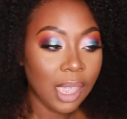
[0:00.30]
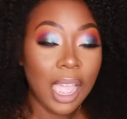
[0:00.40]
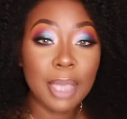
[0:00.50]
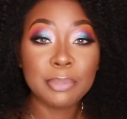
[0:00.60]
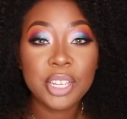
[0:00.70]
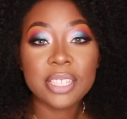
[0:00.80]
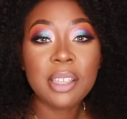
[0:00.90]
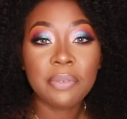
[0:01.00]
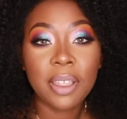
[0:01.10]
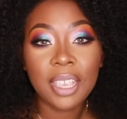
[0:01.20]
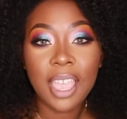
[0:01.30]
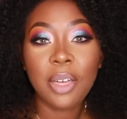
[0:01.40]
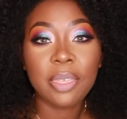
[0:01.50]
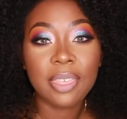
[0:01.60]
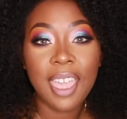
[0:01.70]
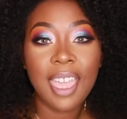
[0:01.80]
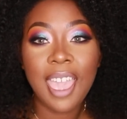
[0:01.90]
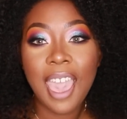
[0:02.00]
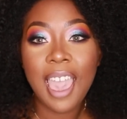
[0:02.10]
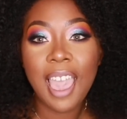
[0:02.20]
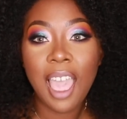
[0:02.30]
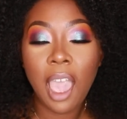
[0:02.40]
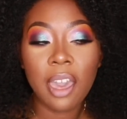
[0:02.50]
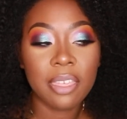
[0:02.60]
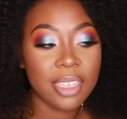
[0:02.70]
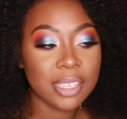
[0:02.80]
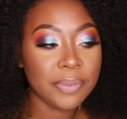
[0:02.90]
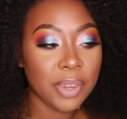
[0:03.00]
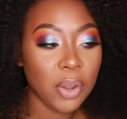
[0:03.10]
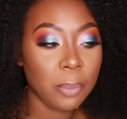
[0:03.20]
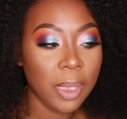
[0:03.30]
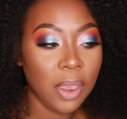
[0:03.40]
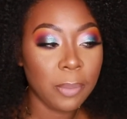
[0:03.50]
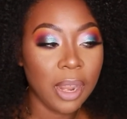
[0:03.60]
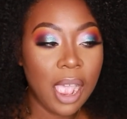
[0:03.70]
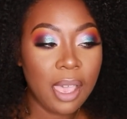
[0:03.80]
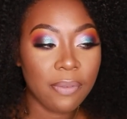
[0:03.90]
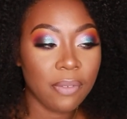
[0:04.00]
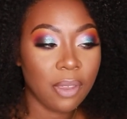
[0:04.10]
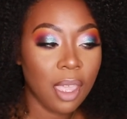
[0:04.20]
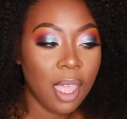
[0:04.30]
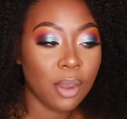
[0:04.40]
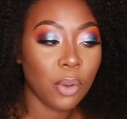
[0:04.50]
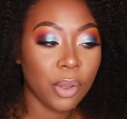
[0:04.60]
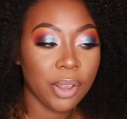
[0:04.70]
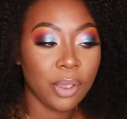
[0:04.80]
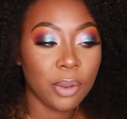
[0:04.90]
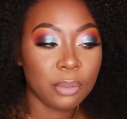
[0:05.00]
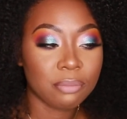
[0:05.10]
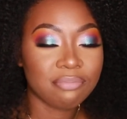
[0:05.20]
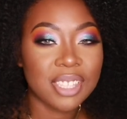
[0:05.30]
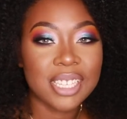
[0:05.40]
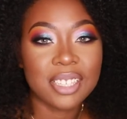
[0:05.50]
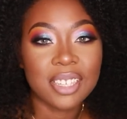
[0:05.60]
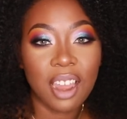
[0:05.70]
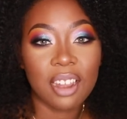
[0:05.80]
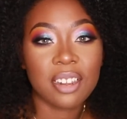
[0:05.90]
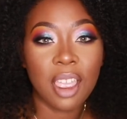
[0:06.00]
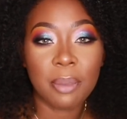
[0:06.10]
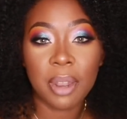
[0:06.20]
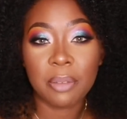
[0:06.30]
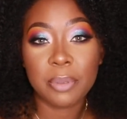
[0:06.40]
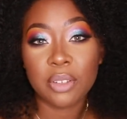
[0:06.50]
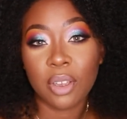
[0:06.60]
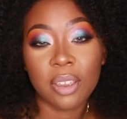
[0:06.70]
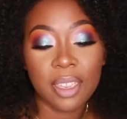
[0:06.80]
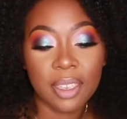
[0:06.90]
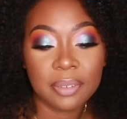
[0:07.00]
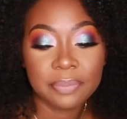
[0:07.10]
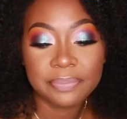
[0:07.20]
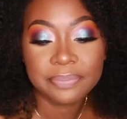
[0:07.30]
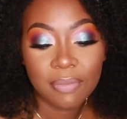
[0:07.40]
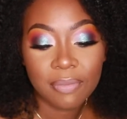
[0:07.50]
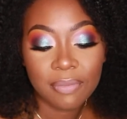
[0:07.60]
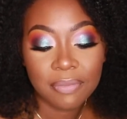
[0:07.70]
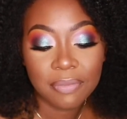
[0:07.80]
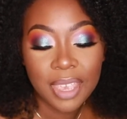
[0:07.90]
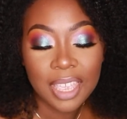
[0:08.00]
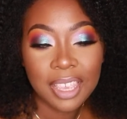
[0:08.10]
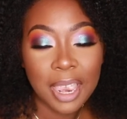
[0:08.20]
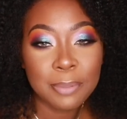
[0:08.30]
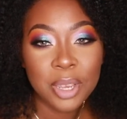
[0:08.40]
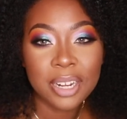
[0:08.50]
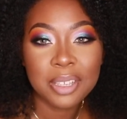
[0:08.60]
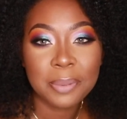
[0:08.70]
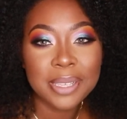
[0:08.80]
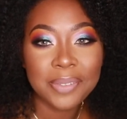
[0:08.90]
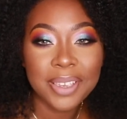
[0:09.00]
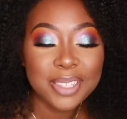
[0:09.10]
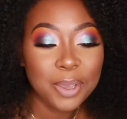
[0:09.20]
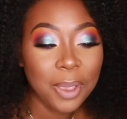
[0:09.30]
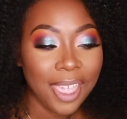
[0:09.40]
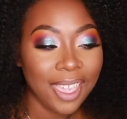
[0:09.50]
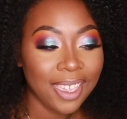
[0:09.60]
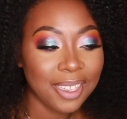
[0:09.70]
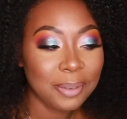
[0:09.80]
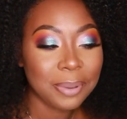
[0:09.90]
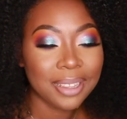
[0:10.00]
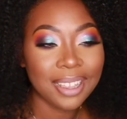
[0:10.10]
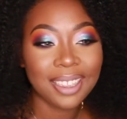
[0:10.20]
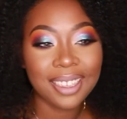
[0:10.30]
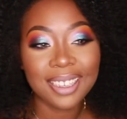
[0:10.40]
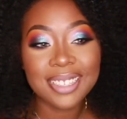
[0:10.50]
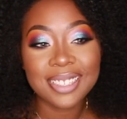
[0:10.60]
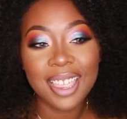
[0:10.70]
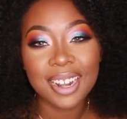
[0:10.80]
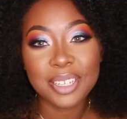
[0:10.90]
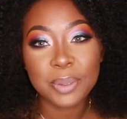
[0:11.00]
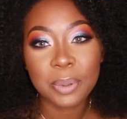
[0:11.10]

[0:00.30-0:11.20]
I'm just now finding out that this video may or may not have had audio this entire time that I've been talking. And like I'm trying to tell myself like it's okay, but like inside I just want